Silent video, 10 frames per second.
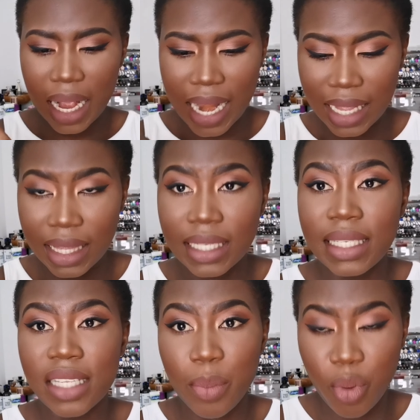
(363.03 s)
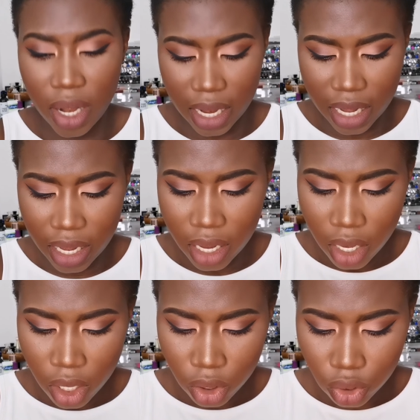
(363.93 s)
bag like this separately.
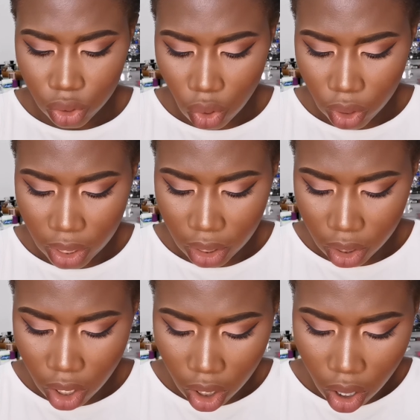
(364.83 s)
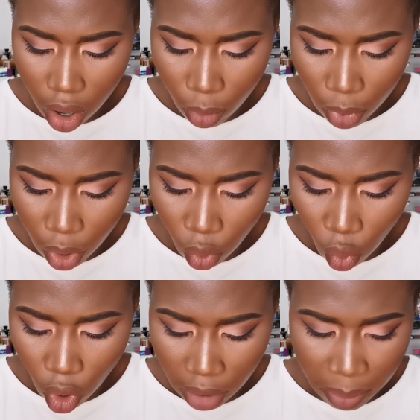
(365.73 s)
So they did not come
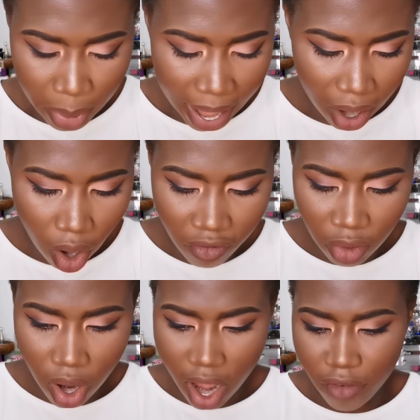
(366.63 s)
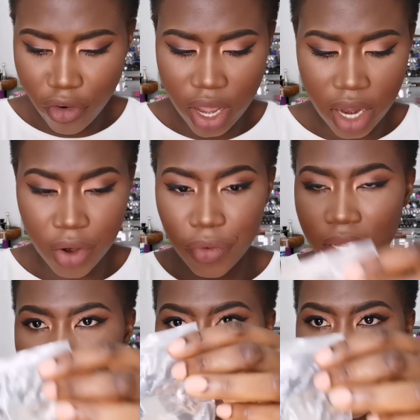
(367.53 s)
in one bag. Every
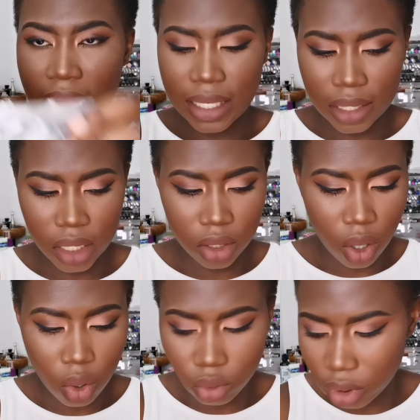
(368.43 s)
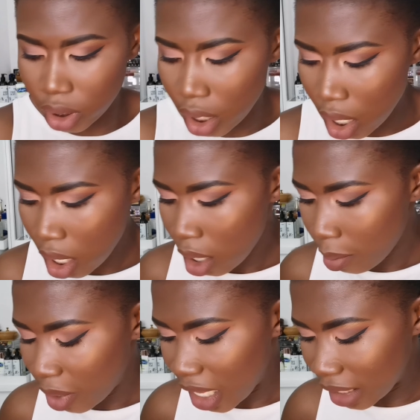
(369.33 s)
earrings has its own
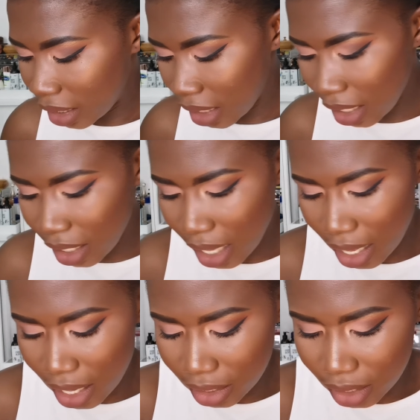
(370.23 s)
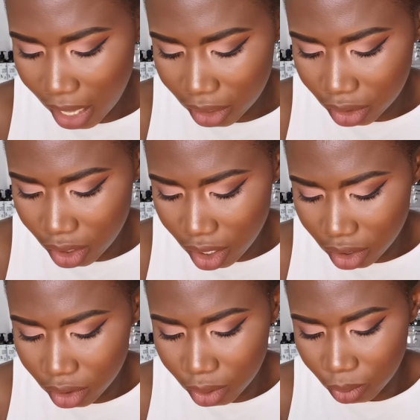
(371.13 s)
plastic. And I
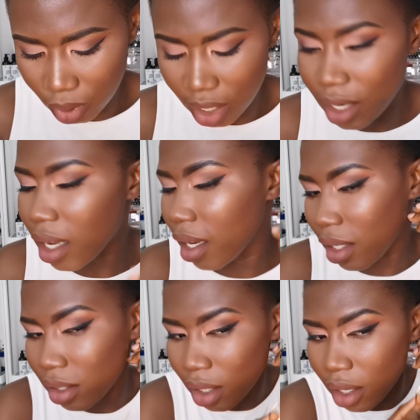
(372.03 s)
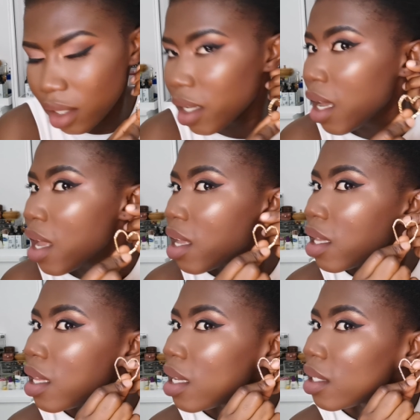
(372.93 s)
saw this one and I thought
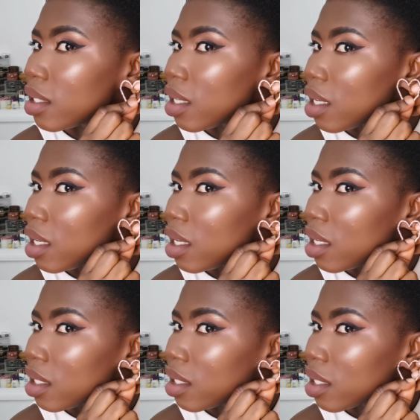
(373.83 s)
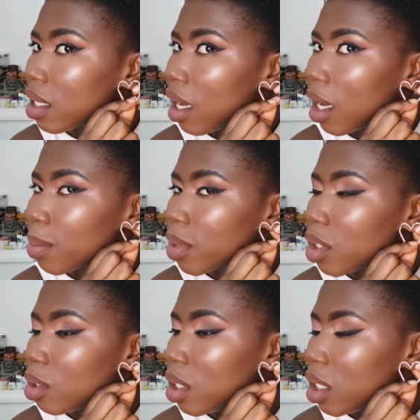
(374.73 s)
this is
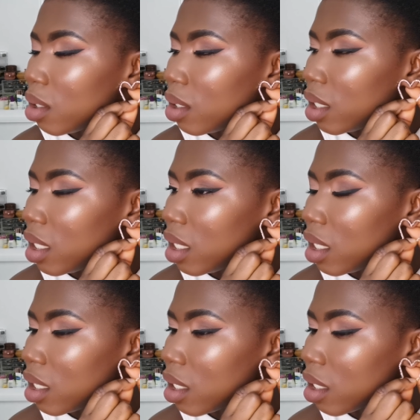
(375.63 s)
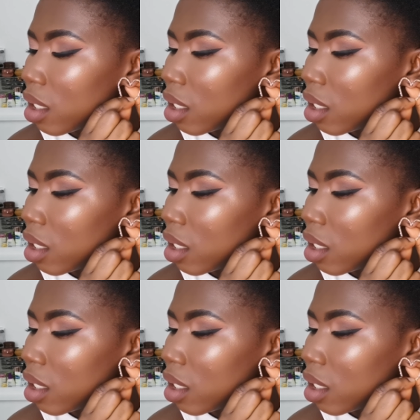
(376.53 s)
absolutely